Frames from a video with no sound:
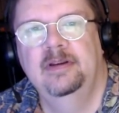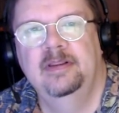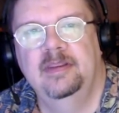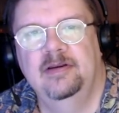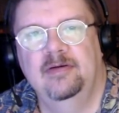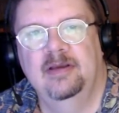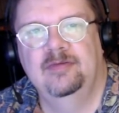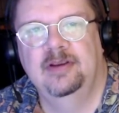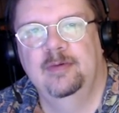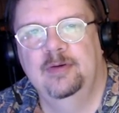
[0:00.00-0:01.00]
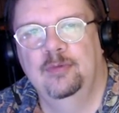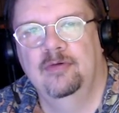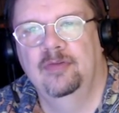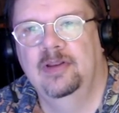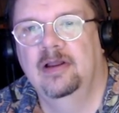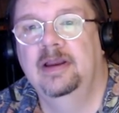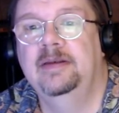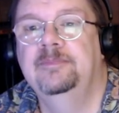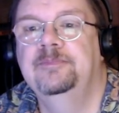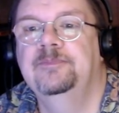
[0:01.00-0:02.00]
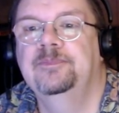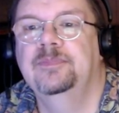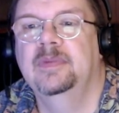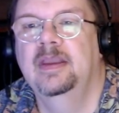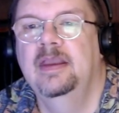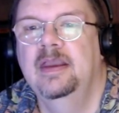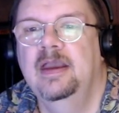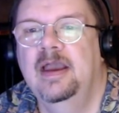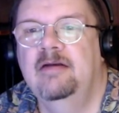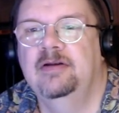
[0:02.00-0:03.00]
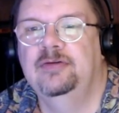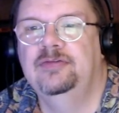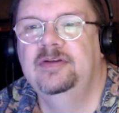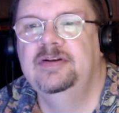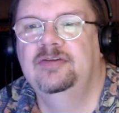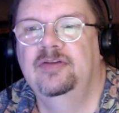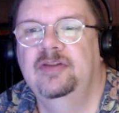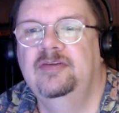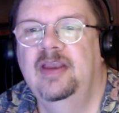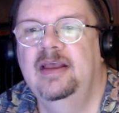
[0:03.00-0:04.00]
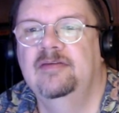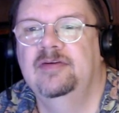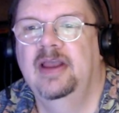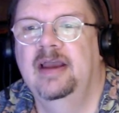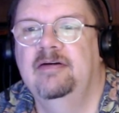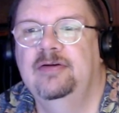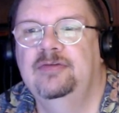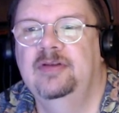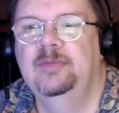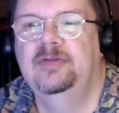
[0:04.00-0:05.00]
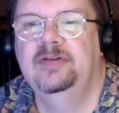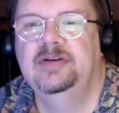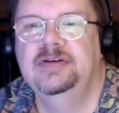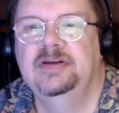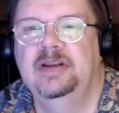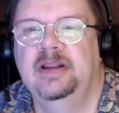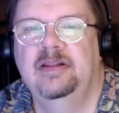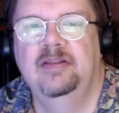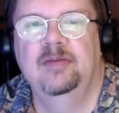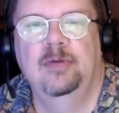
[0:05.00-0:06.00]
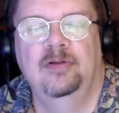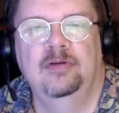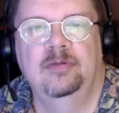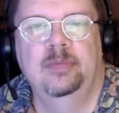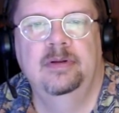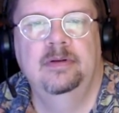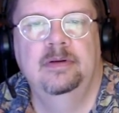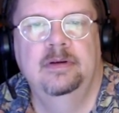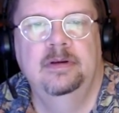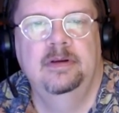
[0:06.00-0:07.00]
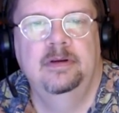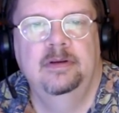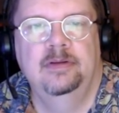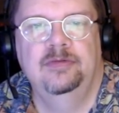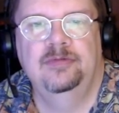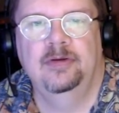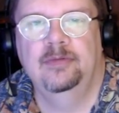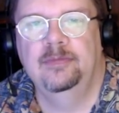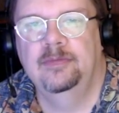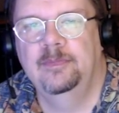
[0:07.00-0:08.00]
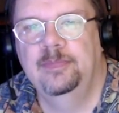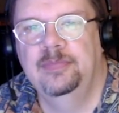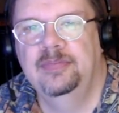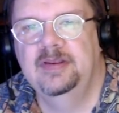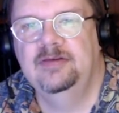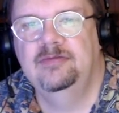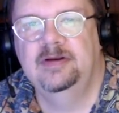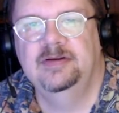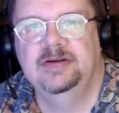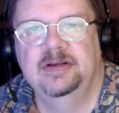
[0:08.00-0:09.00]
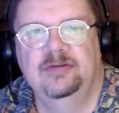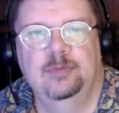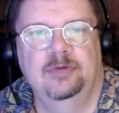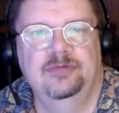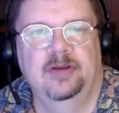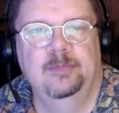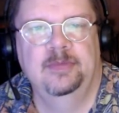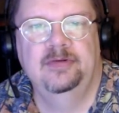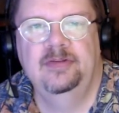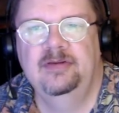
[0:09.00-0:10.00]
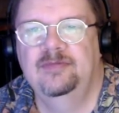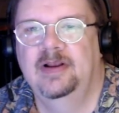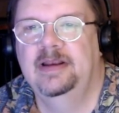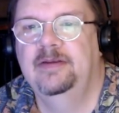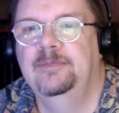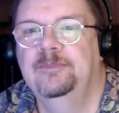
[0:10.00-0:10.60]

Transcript: They don't have to go in order on the line. Arrows, digits on the tail of an arrow sum to the digit in the bulb. So these 3 digits will sum to this value.